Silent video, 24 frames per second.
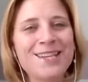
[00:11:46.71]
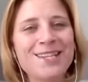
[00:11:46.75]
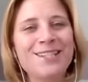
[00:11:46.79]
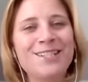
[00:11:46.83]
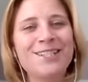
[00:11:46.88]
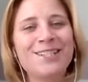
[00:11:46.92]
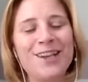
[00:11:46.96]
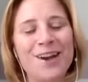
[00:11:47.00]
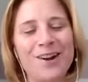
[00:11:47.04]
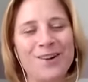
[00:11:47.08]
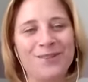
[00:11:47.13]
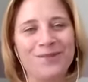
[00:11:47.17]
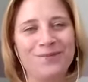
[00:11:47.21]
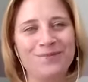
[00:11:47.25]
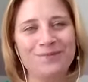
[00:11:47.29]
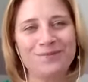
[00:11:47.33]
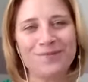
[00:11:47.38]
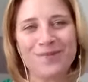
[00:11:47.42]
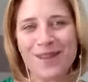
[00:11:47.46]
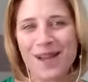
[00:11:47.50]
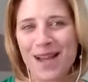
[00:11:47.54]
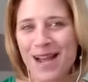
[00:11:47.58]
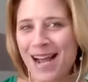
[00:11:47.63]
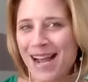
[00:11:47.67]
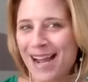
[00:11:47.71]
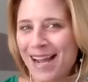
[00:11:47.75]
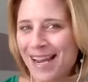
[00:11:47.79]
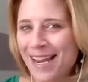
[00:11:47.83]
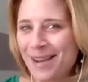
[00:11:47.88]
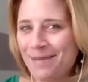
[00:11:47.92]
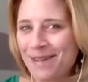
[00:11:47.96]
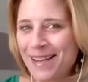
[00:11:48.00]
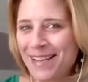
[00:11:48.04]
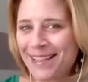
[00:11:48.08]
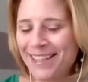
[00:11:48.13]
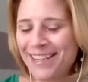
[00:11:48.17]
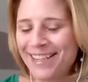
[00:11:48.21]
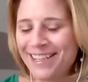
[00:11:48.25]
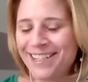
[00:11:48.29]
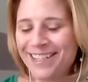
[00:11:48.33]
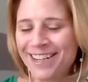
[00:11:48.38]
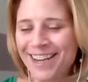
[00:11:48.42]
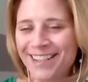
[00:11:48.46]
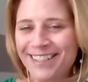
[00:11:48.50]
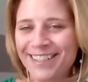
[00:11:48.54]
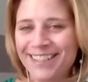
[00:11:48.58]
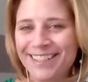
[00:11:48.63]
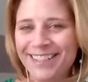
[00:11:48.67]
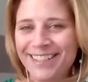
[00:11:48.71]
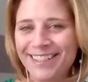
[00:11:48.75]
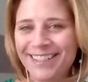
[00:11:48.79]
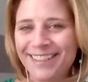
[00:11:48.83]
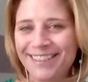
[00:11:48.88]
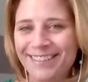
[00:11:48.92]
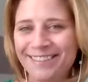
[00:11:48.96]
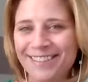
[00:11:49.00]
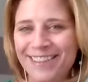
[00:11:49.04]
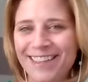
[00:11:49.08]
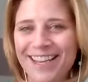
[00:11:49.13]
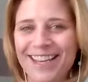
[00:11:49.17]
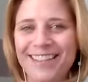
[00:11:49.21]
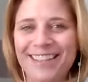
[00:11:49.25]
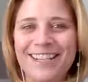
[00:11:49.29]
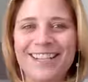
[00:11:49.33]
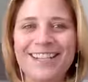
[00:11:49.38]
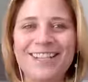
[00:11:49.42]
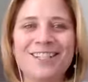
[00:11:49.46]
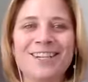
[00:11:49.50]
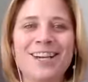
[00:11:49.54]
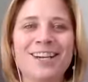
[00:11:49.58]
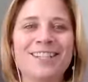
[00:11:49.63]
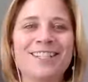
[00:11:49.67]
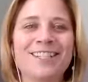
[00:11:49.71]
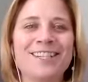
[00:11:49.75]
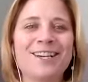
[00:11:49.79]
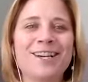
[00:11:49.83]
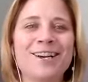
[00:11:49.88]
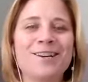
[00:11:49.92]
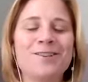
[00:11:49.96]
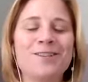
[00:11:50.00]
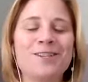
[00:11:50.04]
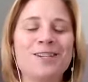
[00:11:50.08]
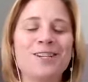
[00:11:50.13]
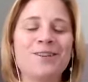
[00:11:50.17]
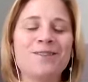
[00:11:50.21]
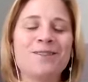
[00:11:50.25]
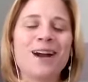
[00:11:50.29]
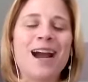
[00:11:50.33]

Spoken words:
So I am Eileen Johnson with Eileen Johnson Coaching,